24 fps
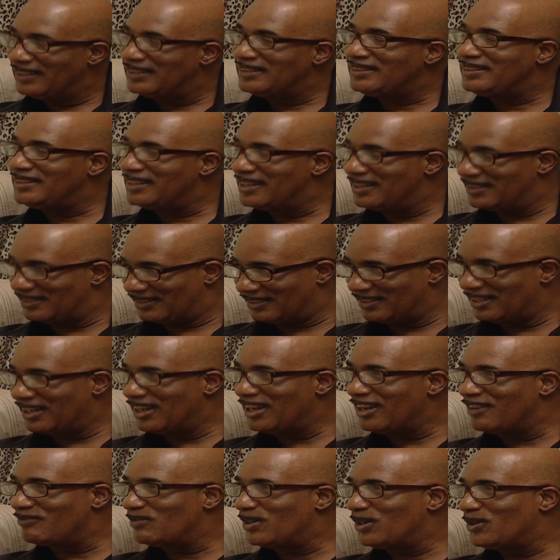Yes, I
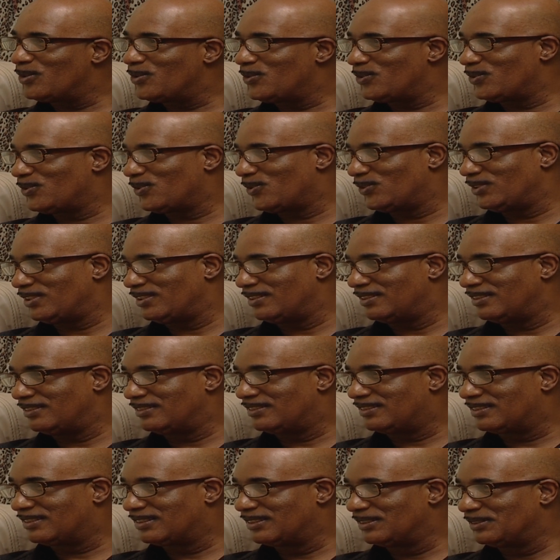have my own
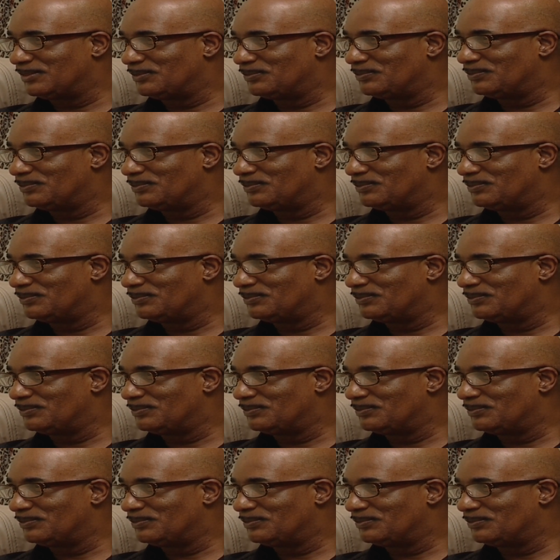audience.